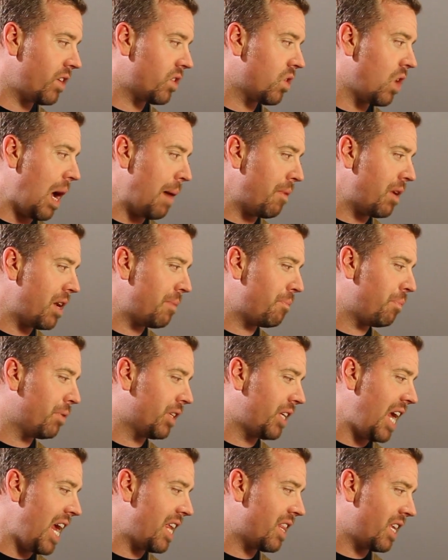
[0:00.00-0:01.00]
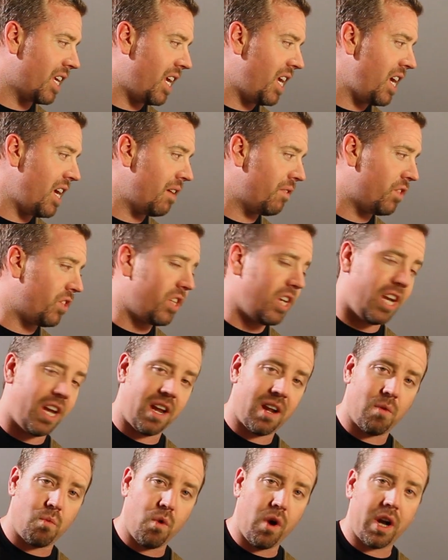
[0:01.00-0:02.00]
So I'm going to take the key of C
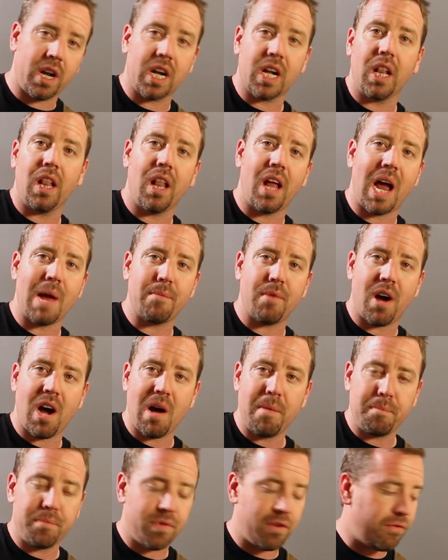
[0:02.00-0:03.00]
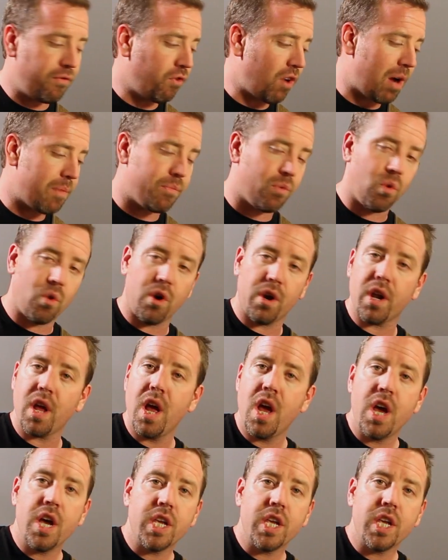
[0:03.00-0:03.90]
and we're going to climb up the fretboard